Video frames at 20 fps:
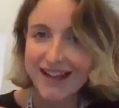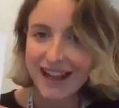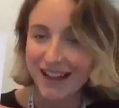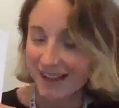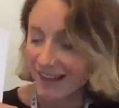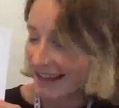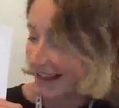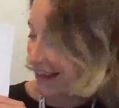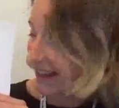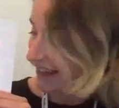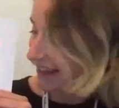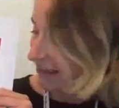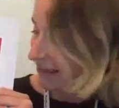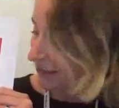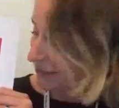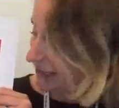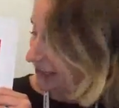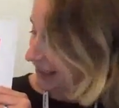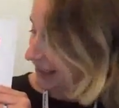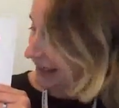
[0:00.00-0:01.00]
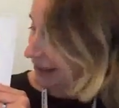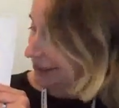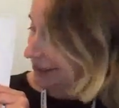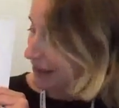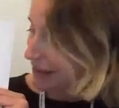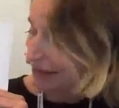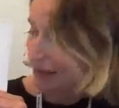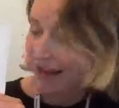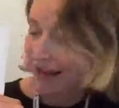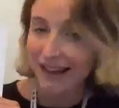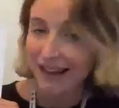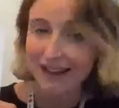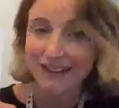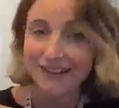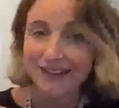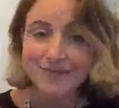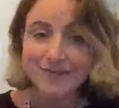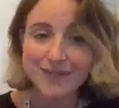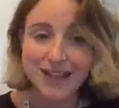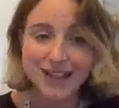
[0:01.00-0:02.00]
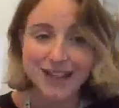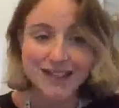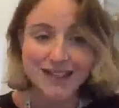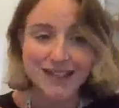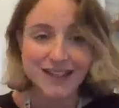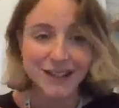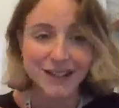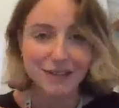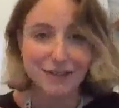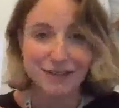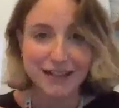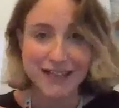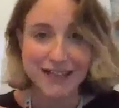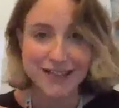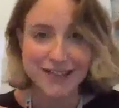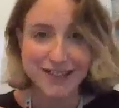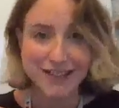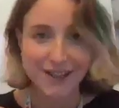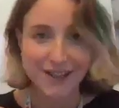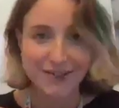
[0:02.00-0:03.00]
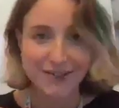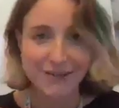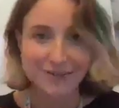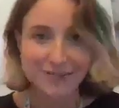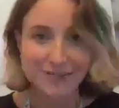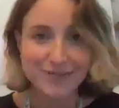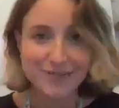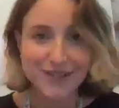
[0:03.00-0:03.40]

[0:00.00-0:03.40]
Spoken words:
and that helped to get me back into the green zone.